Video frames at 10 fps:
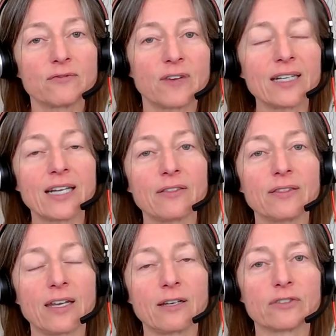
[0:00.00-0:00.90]
Find out
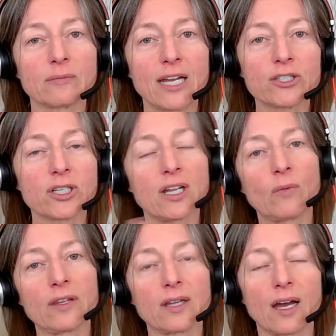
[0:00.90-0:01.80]
that information, and then
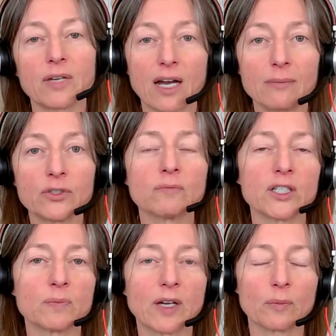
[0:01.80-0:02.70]
when the time comes, you're
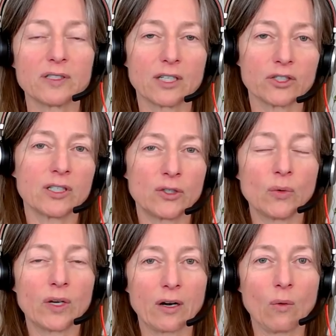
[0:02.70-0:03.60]
much better positioned to
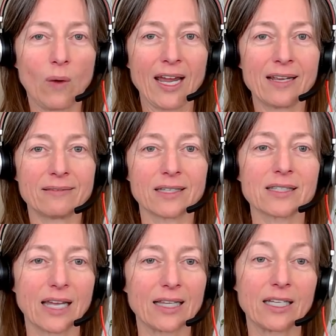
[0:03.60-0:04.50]
do it in a way
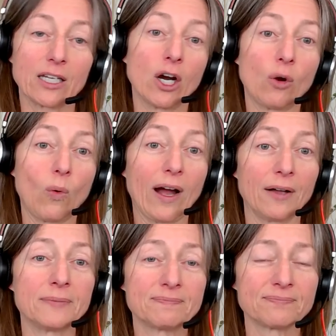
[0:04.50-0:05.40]
that's likely to go well.